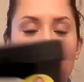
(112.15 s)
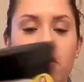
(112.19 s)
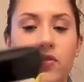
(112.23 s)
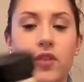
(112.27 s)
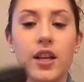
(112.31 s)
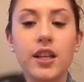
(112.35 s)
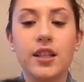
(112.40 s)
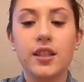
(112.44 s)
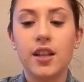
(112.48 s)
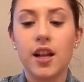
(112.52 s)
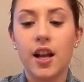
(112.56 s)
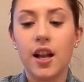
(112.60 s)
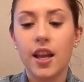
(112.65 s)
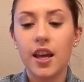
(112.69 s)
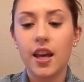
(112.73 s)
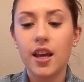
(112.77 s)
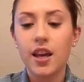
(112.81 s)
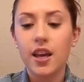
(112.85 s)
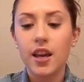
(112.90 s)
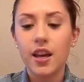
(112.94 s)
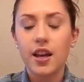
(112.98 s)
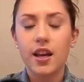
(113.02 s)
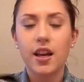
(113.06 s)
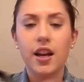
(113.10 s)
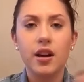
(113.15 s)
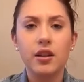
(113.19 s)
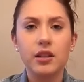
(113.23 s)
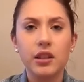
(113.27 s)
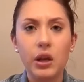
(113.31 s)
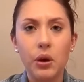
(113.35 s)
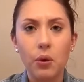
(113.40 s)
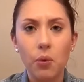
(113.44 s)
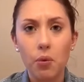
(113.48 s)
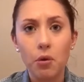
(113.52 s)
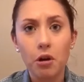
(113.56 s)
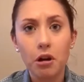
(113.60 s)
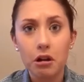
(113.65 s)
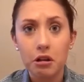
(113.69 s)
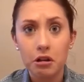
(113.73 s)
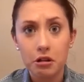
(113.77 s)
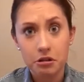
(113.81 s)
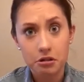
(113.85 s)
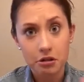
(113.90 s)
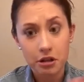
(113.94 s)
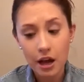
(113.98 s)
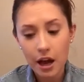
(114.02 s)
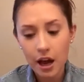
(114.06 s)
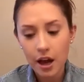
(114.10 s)
face on it. And I was like, what
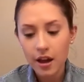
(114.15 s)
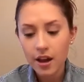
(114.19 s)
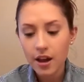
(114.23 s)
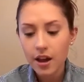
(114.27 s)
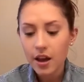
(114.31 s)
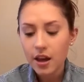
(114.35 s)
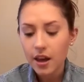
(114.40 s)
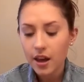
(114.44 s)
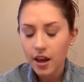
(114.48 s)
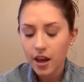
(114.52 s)
is that?